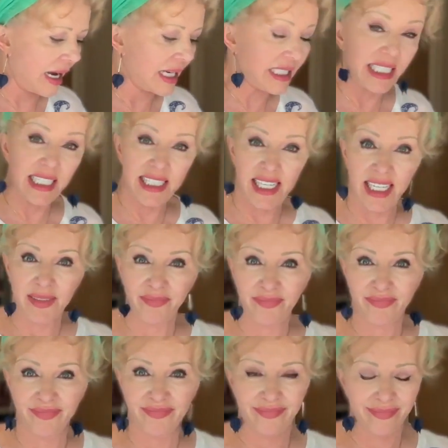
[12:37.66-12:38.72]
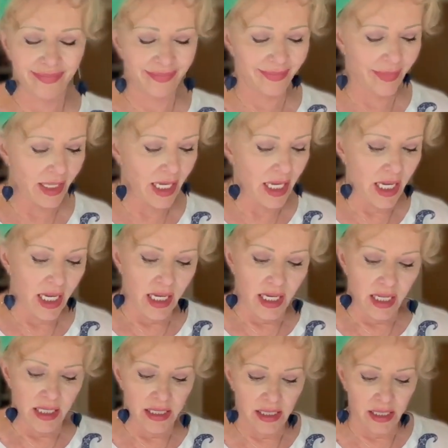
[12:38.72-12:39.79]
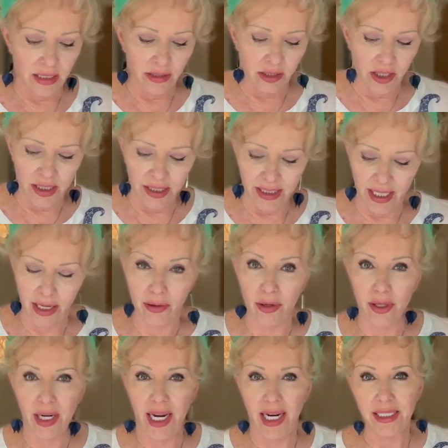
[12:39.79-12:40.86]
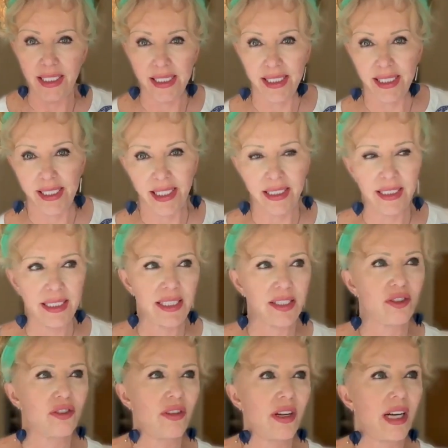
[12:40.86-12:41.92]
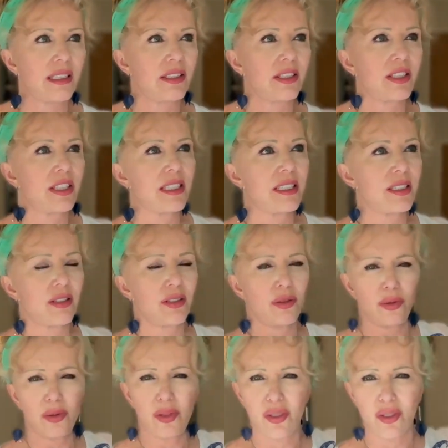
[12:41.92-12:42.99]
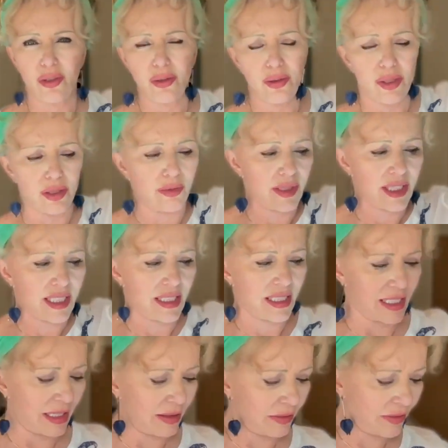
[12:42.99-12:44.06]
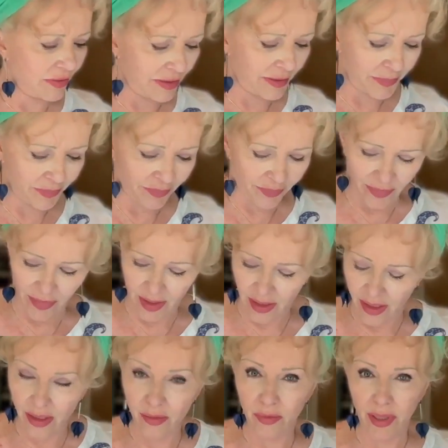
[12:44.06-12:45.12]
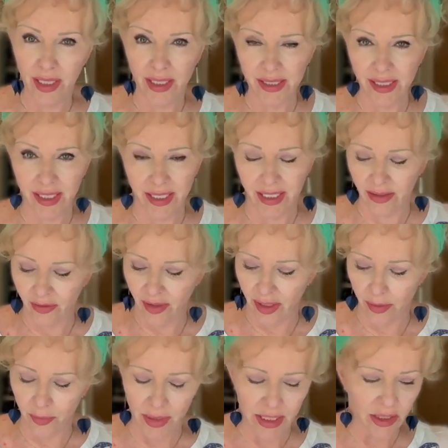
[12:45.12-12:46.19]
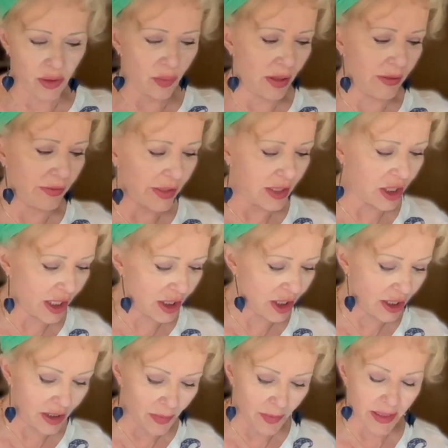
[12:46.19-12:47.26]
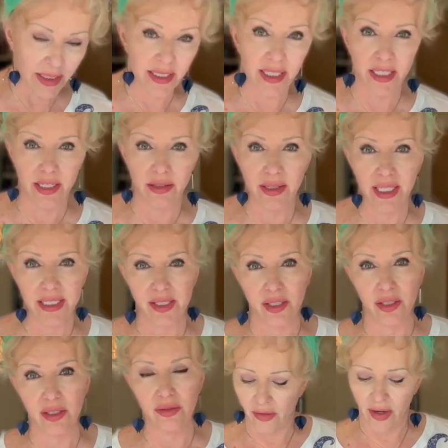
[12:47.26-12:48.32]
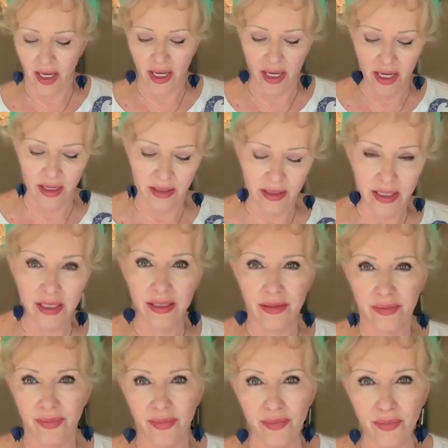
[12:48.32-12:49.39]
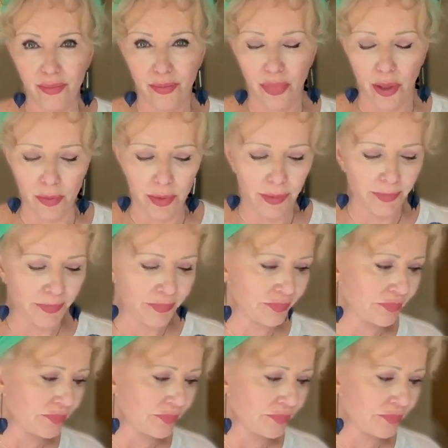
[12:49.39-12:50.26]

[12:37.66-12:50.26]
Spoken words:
dizzy. So she's now on anti-sickness drugs, she's on all sorts of stuff. Plus I give her B12 injections because I know that's good for her problem.